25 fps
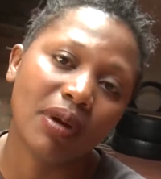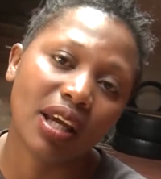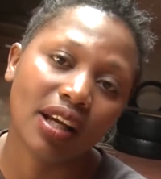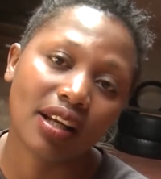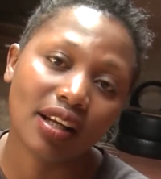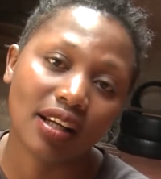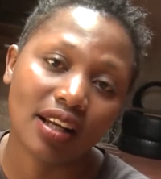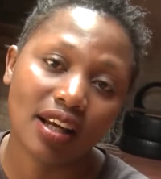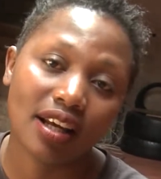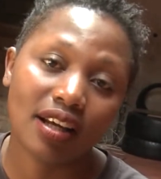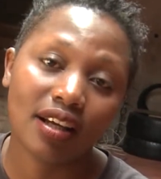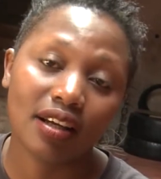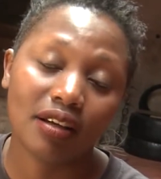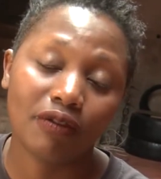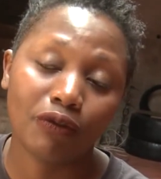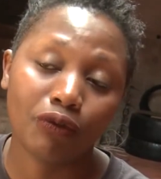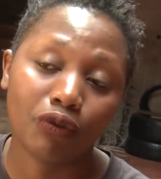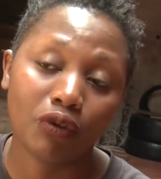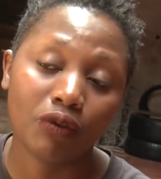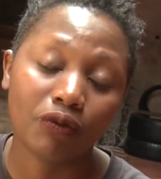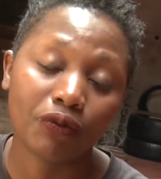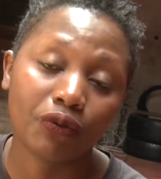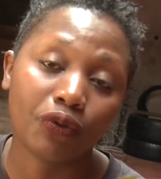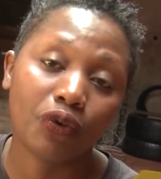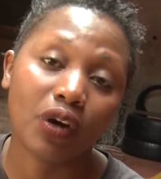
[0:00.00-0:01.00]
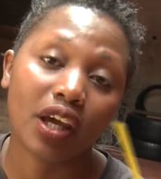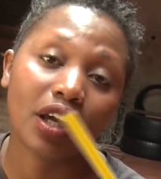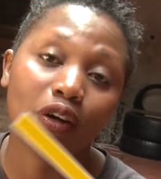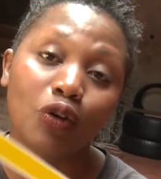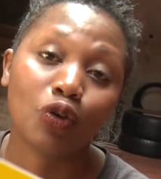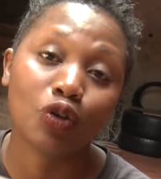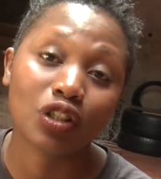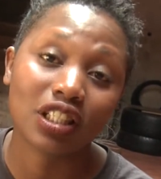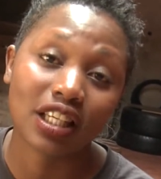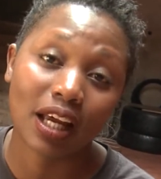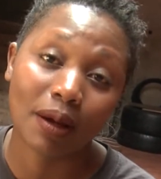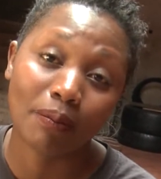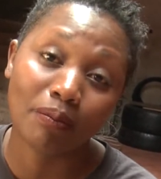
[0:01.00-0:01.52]
my form four. I
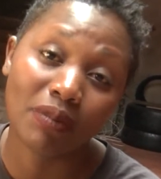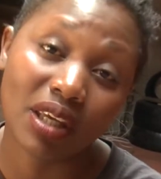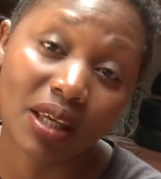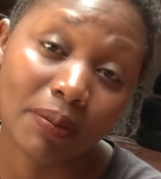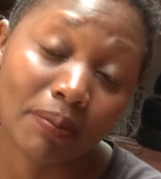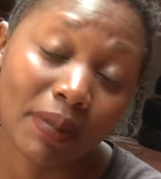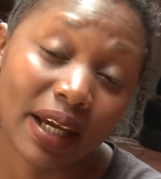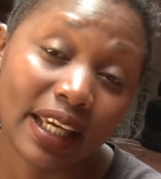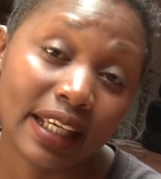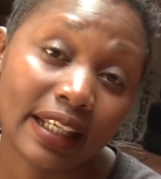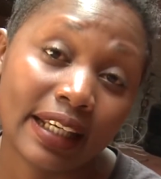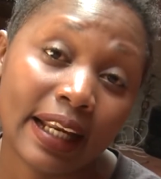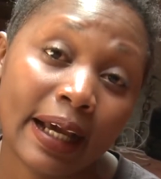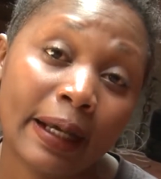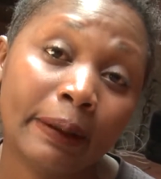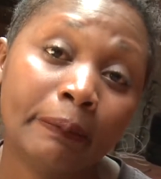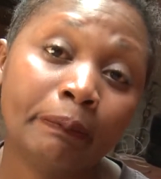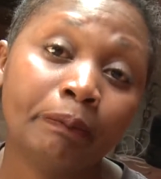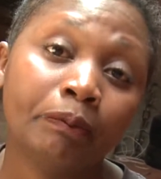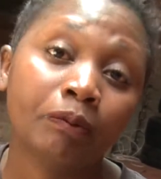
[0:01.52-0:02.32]
got a B minor.